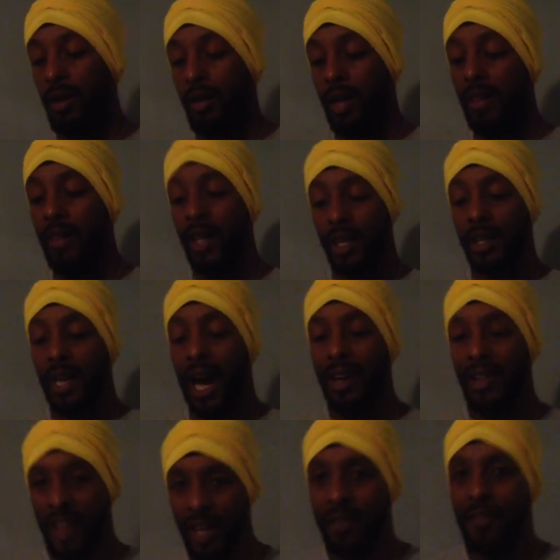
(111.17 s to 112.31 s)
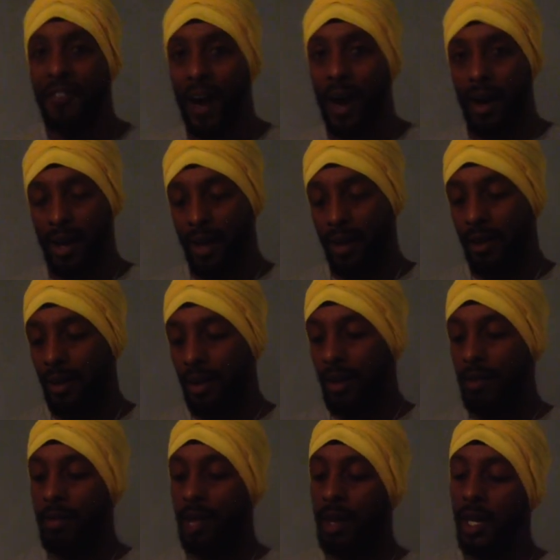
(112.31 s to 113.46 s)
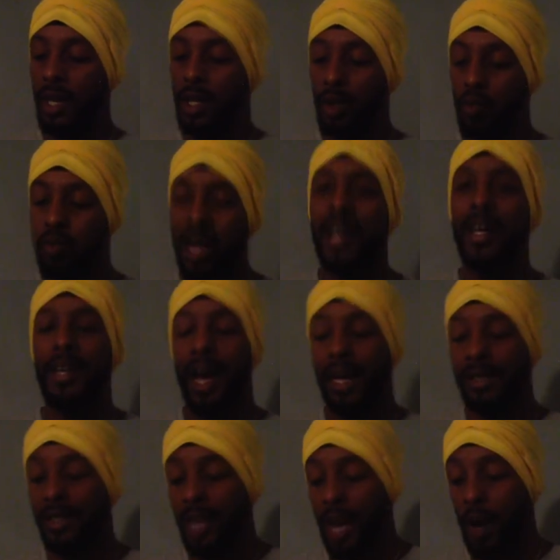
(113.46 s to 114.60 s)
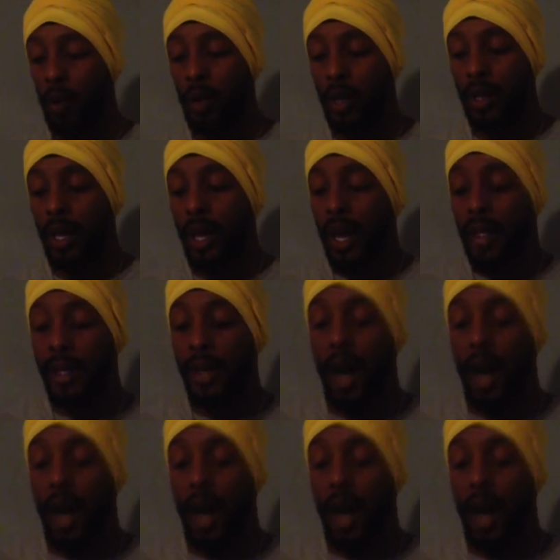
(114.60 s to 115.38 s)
that they could identify, and that they could recognize Yahweh and